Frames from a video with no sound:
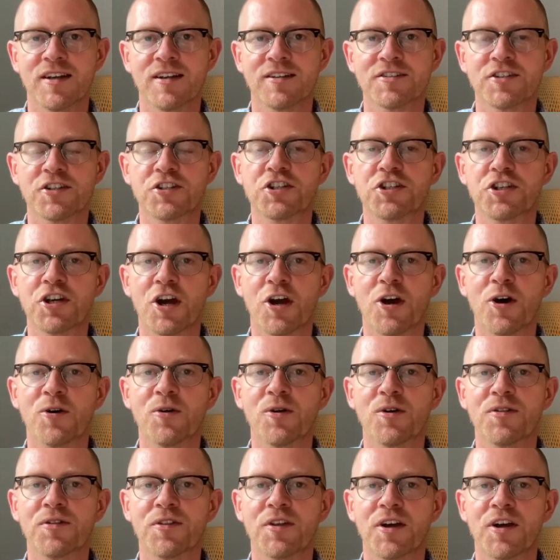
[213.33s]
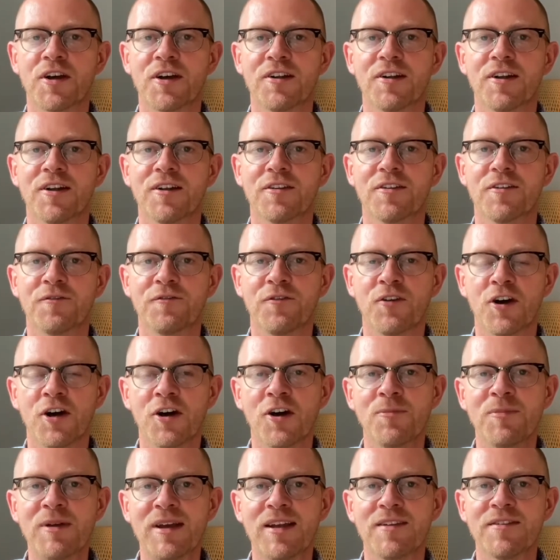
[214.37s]
to show that the
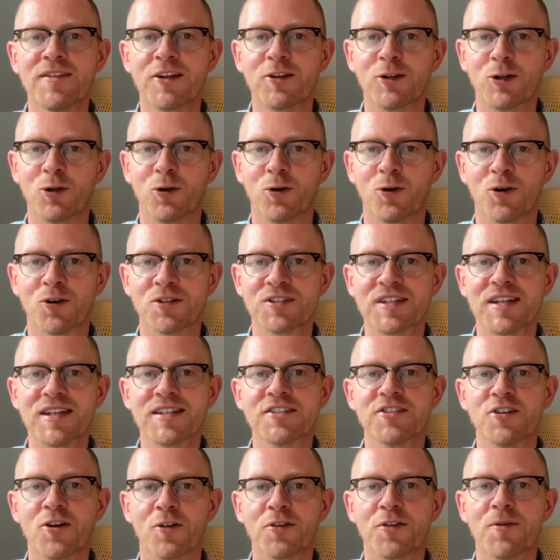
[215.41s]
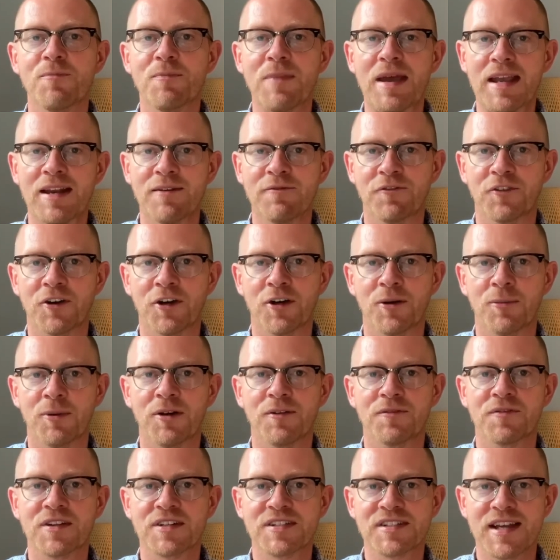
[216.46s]
verb in the clause is not the main verb
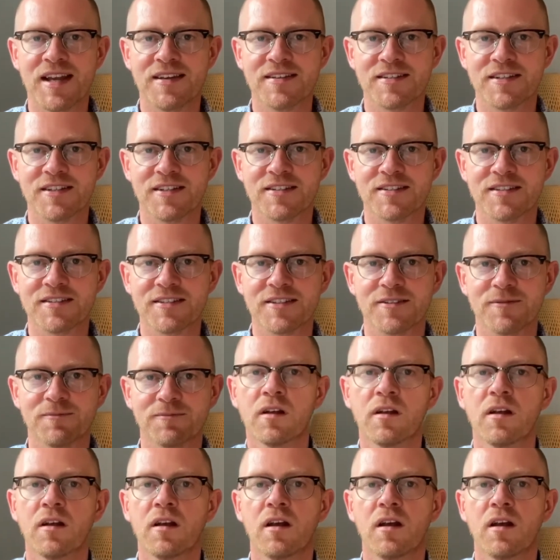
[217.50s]
of the sentence.